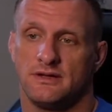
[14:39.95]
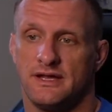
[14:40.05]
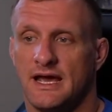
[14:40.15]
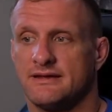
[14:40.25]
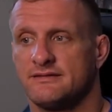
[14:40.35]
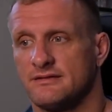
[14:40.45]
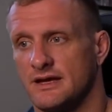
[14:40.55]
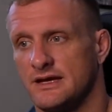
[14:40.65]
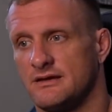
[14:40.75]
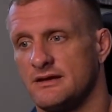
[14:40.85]
yes,
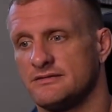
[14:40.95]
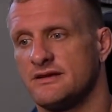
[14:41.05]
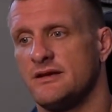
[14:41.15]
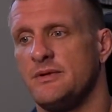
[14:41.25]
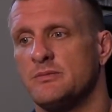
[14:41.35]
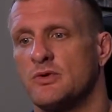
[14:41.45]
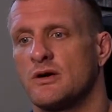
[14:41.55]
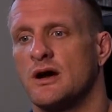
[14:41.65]
like there's going to be more